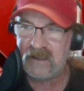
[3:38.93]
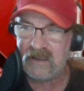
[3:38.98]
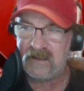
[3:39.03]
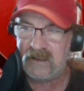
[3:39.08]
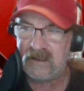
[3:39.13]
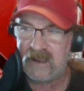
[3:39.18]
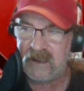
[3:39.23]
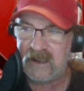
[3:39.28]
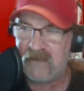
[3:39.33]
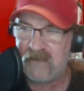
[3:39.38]

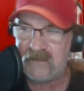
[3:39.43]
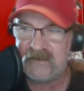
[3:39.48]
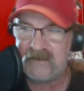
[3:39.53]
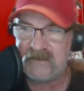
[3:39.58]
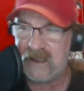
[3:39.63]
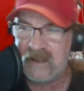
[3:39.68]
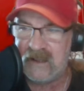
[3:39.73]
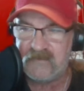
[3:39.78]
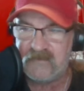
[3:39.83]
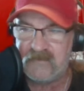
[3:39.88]
it.
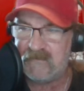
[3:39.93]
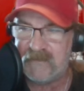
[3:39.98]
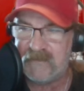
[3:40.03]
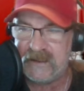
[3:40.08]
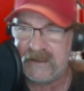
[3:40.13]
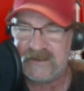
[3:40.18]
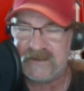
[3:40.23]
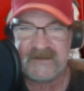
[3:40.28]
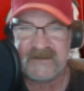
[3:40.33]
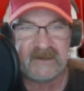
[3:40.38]
Help it
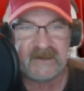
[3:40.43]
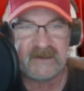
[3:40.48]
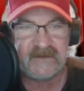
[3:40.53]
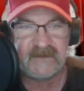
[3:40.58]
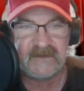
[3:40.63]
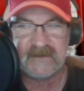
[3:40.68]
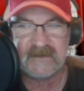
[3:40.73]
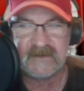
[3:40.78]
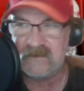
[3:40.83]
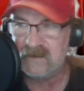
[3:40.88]
make sense.
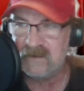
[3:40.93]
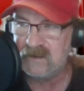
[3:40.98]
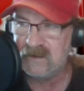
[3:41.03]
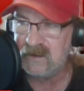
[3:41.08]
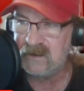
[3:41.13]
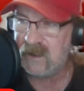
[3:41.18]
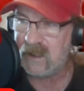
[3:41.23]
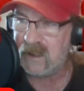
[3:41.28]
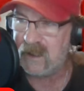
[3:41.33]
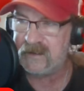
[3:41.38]

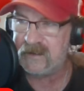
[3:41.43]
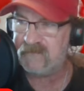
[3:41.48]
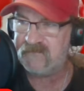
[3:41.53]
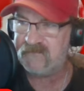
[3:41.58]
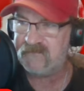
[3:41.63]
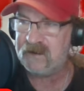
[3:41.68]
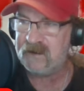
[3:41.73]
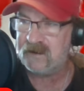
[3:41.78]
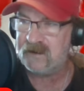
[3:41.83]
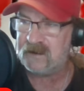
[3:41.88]
I mean, if
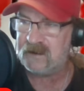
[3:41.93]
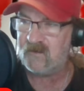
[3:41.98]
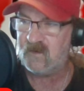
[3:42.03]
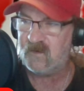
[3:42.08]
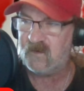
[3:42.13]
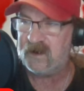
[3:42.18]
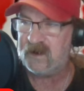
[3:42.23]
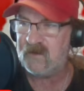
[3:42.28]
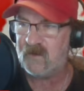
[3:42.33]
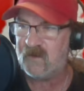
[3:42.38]
you look at
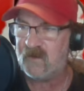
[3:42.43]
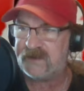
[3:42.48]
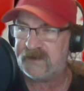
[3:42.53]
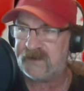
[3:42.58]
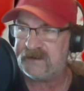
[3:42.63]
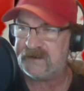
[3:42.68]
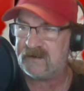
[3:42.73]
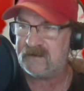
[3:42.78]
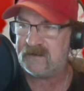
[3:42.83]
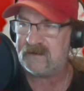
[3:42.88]
Woody
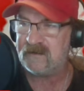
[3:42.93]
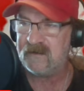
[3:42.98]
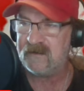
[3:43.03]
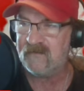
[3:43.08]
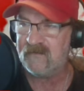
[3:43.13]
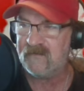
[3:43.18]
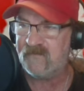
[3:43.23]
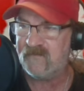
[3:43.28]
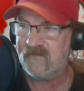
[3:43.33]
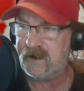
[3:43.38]
Washington,
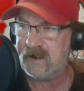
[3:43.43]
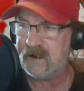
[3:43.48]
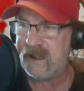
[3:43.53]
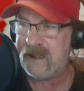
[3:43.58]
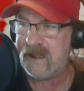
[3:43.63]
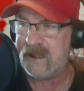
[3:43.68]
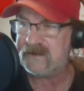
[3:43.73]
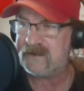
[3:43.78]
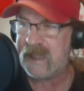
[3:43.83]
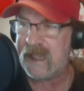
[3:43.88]

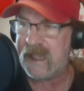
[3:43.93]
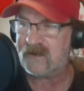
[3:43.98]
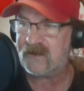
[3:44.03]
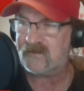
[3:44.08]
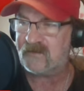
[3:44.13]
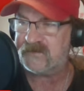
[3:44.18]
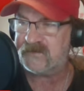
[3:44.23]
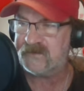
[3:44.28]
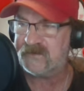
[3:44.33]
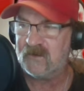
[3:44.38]
48
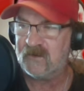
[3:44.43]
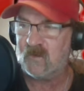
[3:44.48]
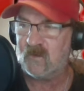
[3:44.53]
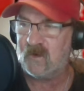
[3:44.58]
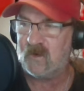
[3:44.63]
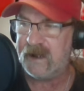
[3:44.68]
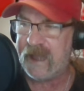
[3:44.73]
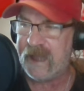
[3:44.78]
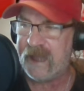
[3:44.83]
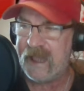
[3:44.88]
tackles,
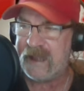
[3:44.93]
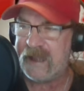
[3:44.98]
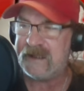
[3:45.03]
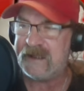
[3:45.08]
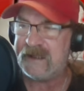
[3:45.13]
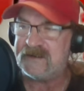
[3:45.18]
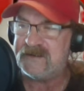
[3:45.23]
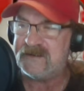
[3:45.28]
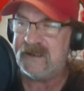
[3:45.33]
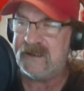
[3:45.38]
1
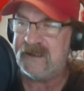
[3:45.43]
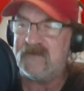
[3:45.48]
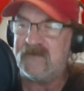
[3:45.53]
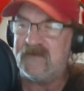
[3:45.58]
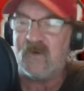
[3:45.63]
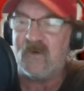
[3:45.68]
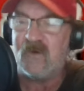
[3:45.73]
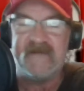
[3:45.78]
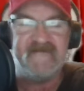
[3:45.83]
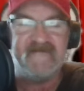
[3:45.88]
INT, and
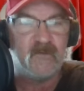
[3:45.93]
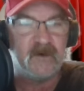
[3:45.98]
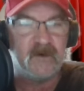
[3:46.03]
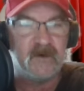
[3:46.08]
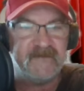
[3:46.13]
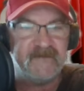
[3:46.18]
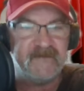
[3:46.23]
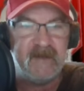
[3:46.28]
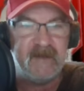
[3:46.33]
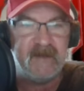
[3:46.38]
1
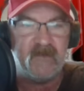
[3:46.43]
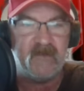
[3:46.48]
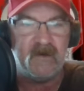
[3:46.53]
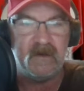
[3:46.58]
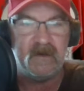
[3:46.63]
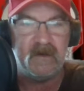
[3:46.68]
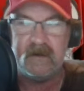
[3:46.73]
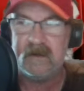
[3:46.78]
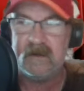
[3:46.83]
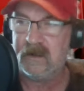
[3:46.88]
forced fumble.
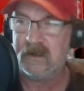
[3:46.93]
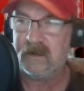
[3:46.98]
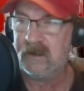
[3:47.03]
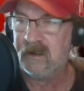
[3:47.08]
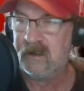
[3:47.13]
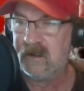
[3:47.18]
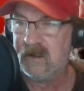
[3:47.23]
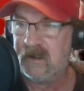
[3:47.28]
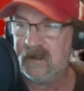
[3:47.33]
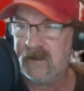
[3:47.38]

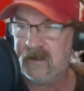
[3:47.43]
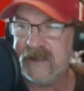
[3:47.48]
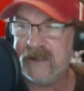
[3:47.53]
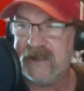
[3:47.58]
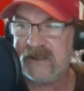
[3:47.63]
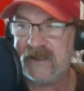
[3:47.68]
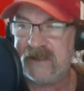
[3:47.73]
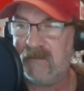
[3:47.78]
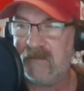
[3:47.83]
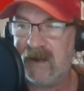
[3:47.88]

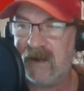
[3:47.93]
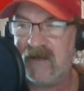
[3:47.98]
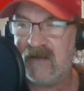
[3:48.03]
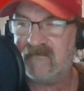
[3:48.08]
Des Malone,